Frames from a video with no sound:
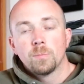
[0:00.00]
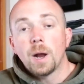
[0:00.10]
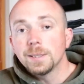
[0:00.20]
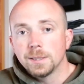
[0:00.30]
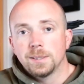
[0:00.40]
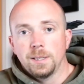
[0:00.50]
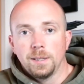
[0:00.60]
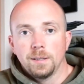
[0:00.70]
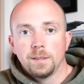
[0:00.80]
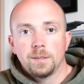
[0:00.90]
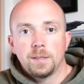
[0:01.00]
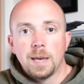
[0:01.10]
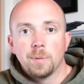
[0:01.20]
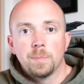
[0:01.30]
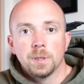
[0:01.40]
processing
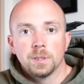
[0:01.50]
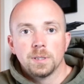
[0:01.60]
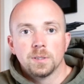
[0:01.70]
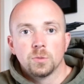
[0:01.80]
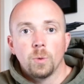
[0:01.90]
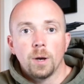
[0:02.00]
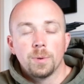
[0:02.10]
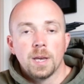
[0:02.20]
capabilities as well.